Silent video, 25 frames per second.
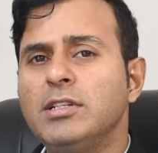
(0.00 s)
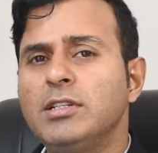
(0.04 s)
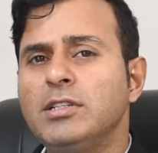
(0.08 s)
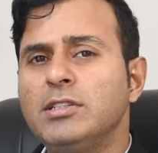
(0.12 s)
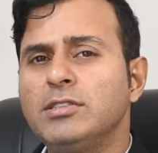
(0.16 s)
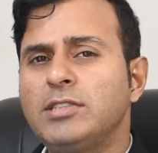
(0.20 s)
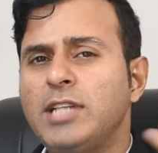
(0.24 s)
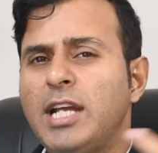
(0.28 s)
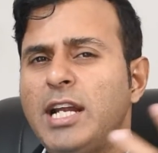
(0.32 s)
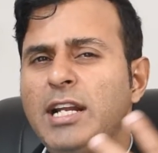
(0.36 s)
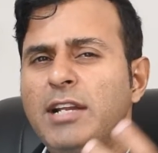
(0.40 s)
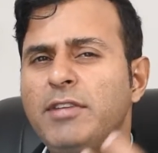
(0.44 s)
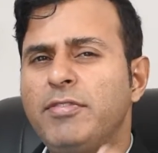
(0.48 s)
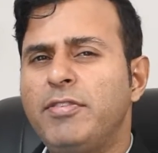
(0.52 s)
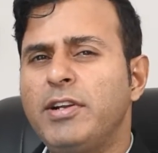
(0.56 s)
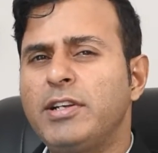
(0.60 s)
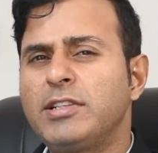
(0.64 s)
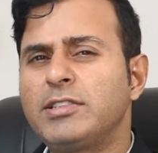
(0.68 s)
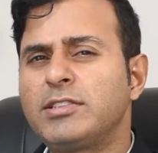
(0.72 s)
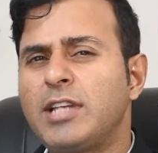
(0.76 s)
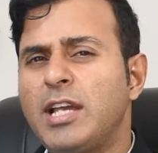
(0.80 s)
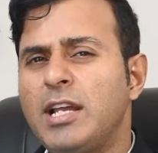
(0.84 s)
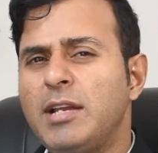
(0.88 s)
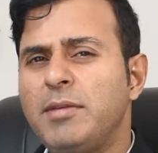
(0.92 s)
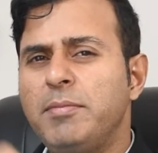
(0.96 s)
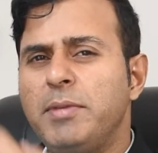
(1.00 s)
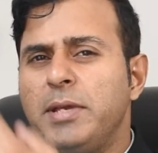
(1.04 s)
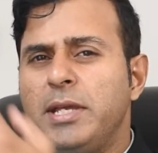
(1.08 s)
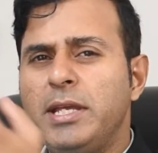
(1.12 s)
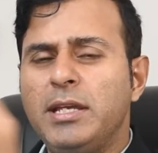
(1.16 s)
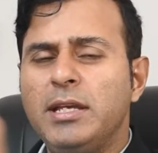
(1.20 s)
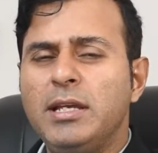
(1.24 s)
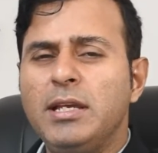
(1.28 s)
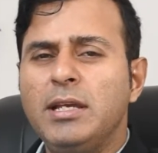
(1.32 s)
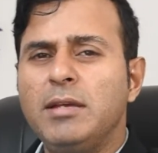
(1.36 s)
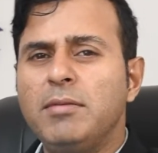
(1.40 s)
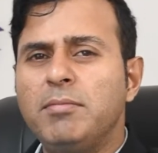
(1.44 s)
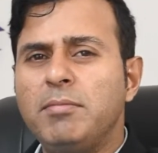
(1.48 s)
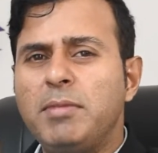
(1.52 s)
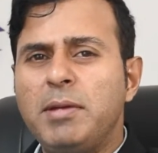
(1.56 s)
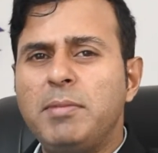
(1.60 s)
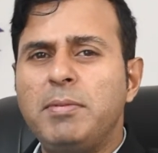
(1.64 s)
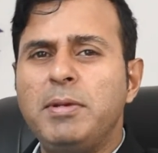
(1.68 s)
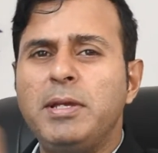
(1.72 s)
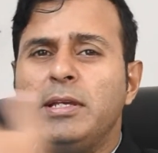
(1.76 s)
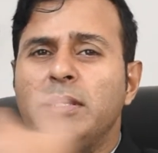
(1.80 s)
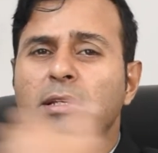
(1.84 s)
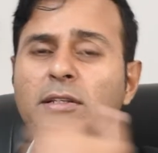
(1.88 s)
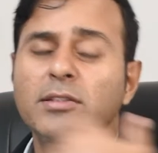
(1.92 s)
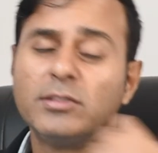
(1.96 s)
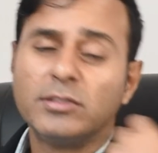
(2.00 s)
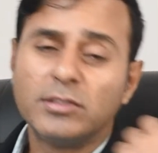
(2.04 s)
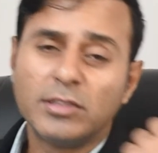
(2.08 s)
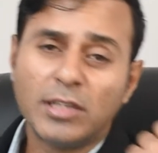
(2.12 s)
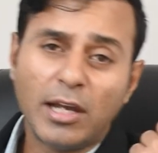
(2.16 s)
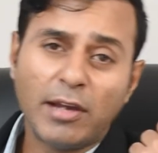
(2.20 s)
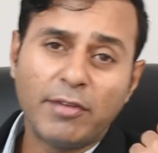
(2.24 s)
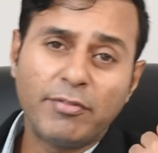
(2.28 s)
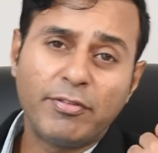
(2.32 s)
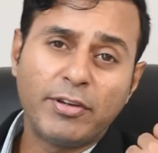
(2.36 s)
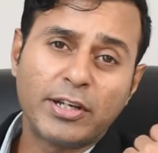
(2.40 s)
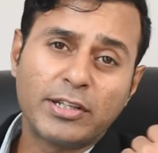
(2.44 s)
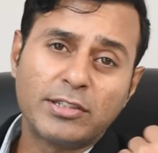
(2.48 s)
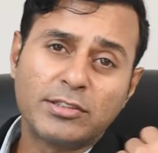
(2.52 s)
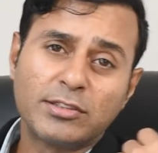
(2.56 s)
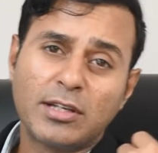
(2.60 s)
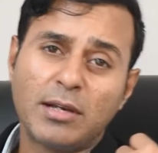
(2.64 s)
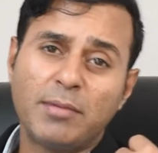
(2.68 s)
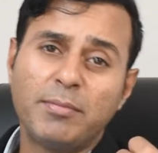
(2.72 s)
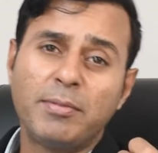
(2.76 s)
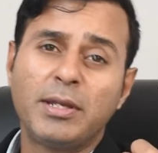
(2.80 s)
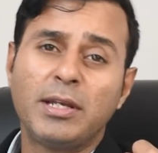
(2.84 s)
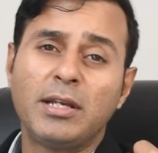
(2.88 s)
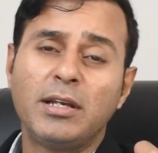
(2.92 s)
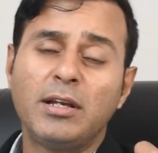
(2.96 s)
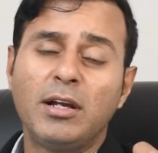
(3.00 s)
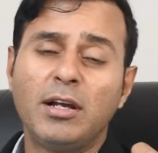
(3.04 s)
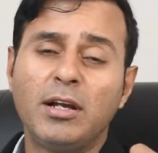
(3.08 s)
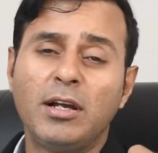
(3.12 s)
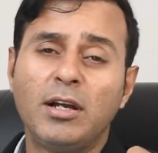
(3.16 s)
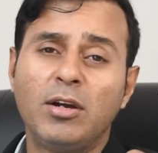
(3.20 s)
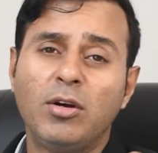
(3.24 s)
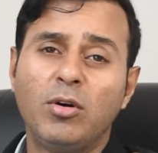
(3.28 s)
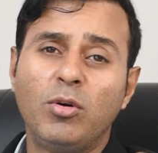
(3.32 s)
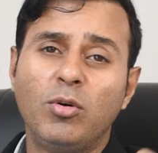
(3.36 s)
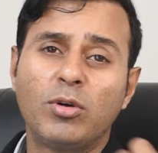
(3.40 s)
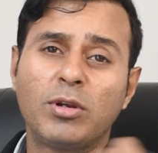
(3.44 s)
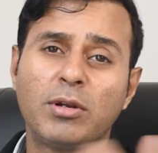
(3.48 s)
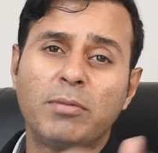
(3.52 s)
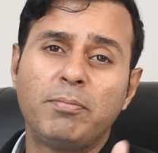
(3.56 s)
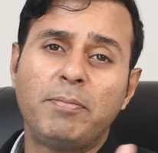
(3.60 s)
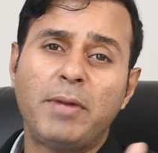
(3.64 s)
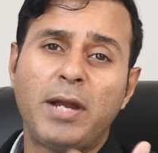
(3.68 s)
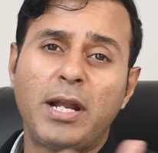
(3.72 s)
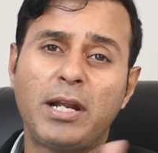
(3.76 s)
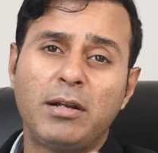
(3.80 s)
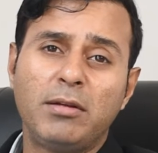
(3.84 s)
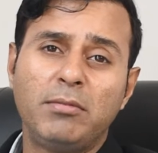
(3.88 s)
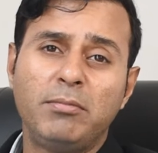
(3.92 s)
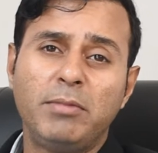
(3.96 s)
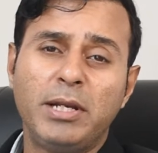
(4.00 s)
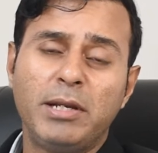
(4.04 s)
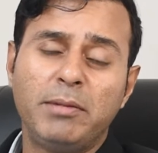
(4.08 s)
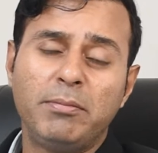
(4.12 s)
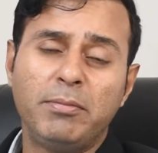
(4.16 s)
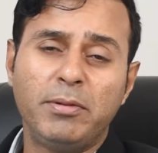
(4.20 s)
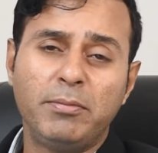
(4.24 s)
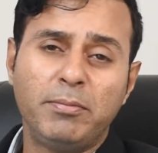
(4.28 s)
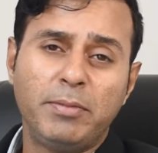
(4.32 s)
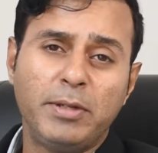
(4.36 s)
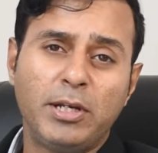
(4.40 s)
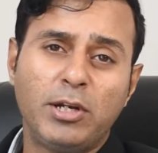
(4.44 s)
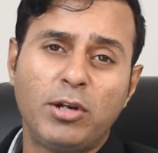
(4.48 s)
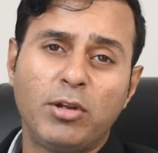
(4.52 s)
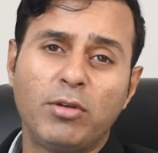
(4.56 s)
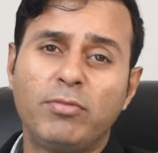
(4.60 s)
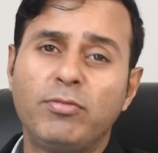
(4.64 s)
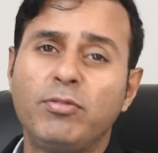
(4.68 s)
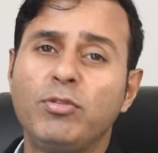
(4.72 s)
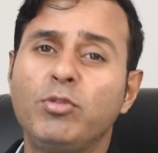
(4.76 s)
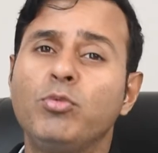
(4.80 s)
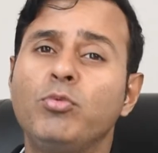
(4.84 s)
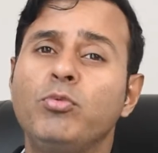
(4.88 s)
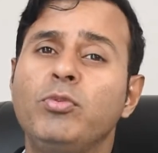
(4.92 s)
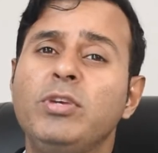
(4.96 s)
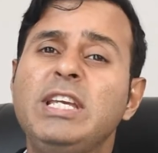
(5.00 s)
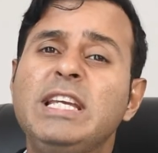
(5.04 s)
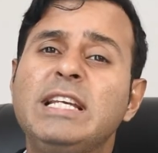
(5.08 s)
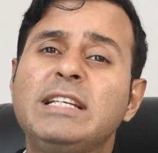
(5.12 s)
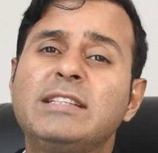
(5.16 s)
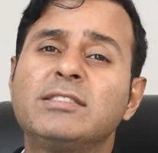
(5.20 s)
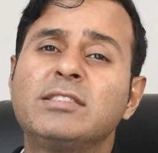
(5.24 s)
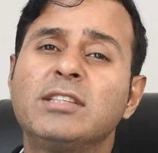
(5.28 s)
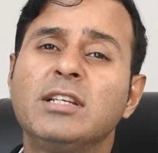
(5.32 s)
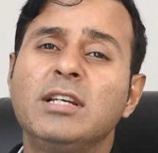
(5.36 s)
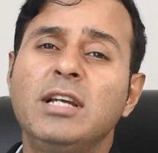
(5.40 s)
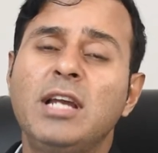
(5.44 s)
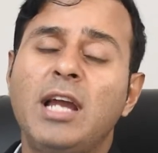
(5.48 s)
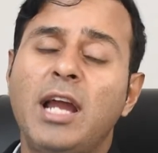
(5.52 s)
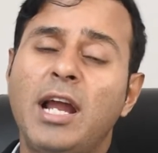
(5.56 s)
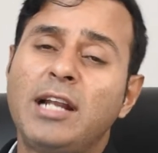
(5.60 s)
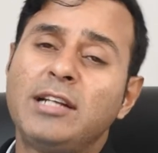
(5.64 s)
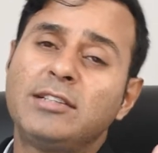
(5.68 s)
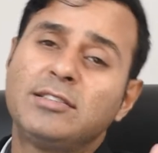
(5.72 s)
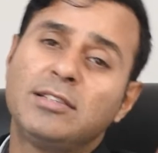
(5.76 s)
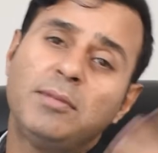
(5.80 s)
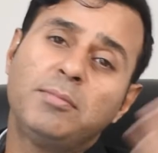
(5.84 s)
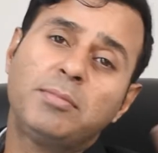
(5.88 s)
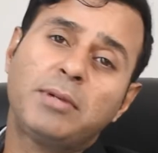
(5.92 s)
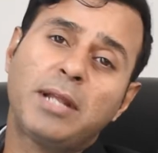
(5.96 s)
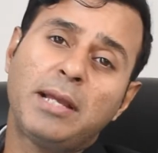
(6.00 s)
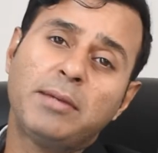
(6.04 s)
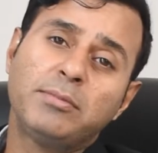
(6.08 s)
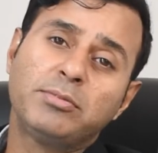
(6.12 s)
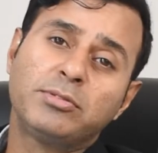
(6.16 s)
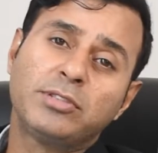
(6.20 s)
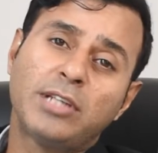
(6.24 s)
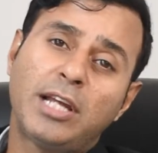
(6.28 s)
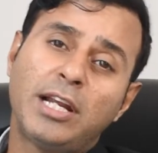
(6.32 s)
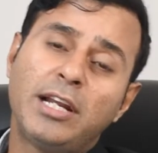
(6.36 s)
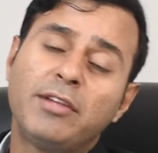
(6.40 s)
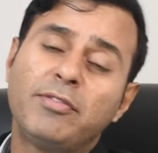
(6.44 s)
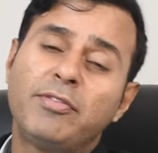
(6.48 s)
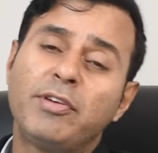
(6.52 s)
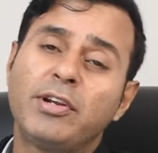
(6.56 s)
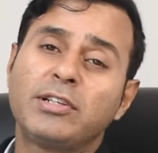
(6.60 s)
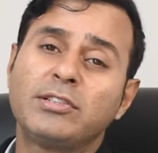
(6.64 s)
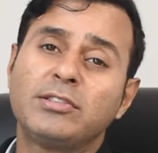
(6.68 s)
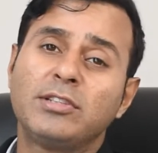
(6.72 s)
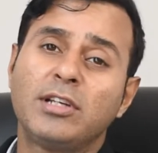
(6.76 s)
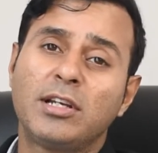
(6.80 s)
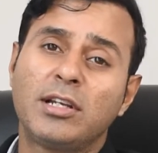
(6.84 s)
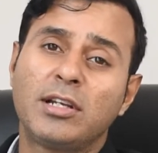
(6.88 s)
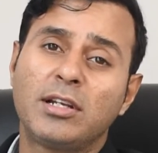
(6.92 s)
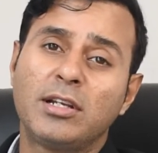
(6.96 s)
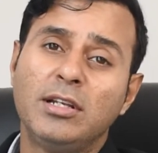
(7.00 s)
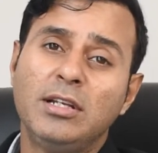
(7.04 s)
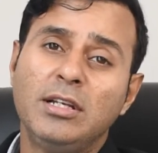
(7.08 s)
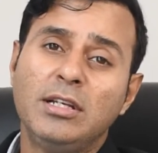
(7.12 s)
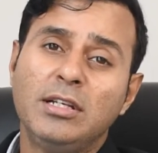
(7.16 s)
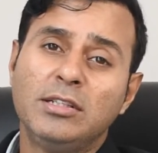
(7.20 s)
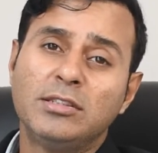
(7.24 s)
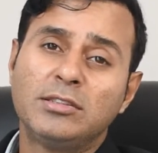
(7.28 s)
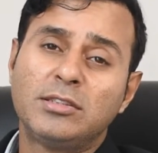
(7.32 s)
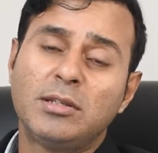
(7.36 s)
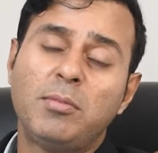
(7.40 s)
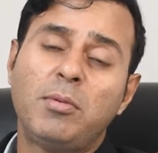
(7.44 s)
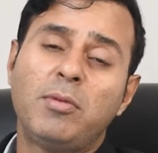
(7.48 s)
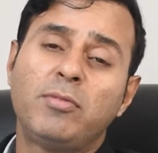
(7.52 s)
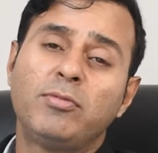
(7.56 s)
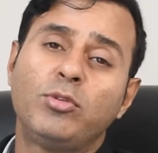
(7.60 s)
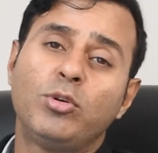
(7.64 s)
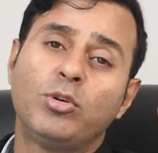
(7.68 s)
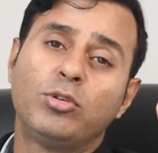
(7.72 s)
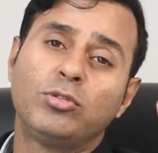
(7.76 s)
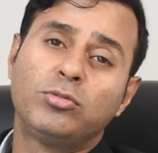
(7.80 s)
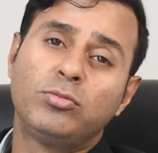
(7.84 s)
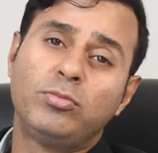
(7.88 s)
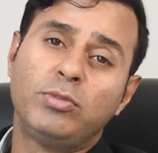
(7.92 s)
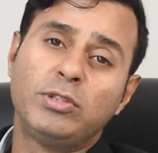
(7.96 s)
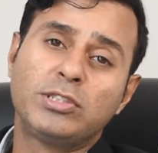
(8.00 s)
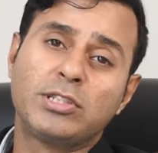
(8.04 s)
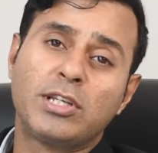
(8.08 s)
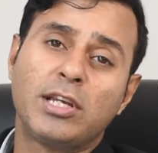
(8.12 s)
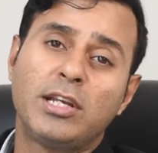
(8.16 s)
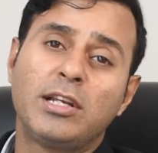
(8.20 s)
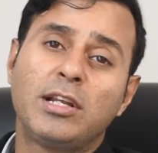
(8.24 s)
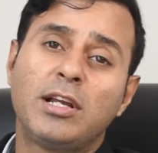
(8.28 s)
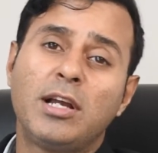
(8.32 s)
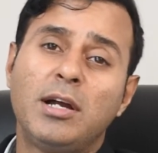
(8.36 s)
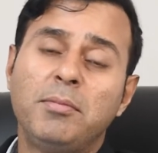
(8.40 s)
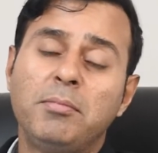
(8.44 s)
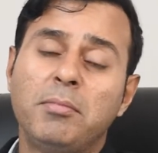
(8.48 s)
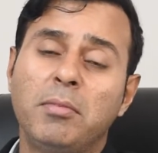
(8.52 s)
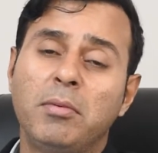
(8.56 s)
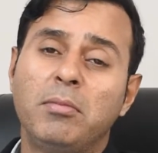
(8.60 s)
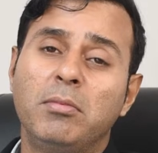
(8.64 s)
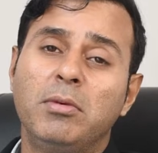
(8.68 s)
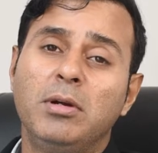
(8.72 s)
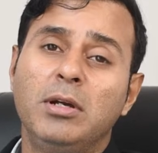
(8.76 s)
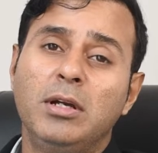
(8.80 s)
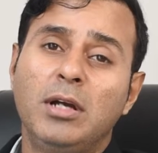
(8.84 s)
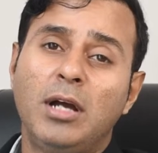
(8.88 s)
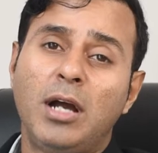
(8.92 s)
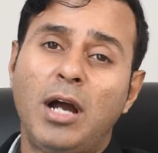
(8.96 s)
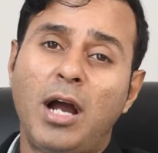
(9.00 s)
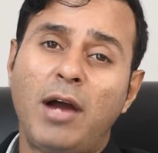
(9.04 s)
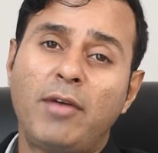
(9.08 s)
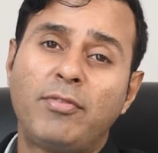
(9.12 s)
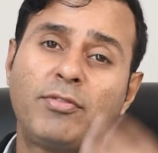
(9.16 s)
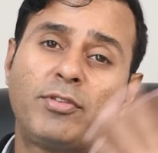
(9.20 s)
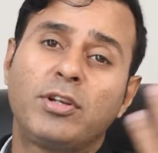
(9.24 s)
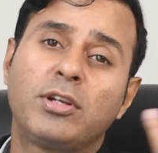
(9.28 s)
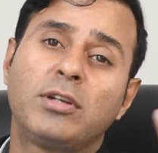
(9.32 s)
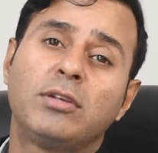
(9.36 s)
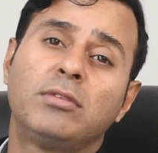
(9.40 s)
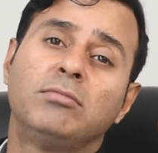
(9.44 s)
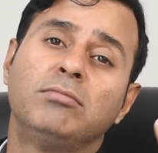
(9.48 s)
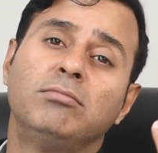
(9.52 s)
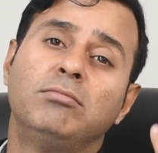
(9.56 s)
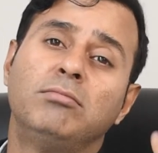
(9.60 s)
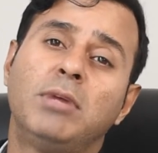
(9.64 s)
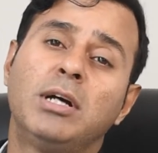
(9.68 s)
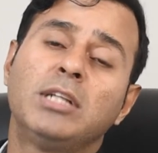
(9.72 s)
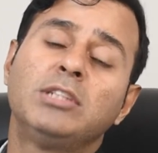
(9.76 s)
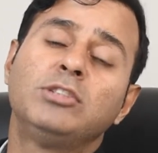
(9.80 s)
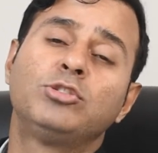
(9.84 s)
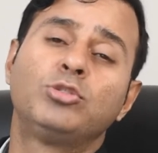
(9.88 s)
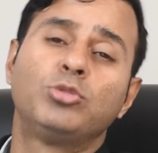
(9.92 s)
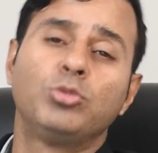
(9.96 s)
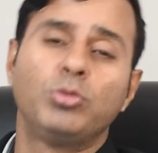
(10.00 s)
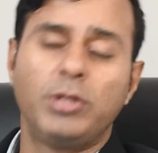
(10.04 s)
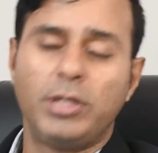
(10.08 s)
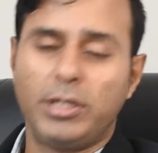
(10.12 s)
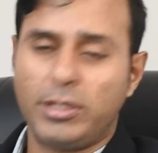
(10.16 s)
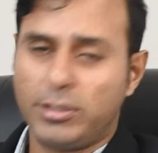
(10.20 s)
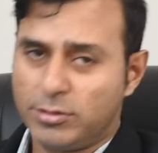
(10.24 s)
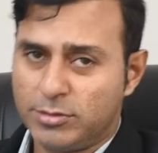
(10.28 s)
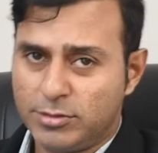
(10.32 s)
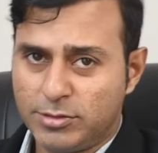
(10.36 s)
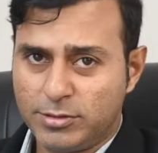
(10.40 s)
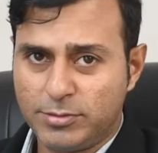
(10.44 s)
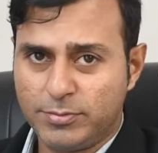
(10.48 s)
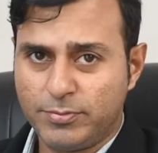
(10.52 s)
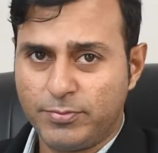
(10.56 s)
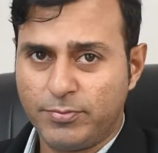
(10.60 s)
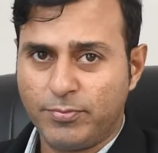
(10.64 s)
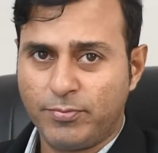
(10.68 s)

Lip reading: Side effects can be maybe effects coming over a period of few weeks, and sometimes side effects are some of those which can come after months to years.